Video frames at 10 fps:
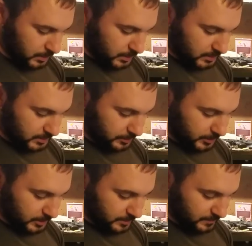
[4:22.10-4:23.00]

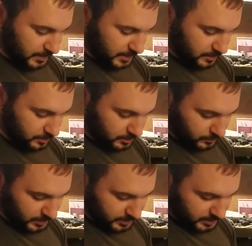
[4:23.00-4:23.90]
considering that if I had
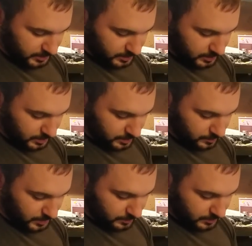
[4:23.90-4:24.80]
hardwired it,
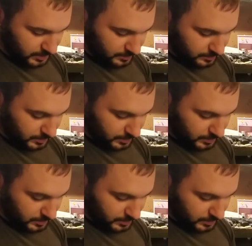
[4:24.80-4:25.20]
um, I would not.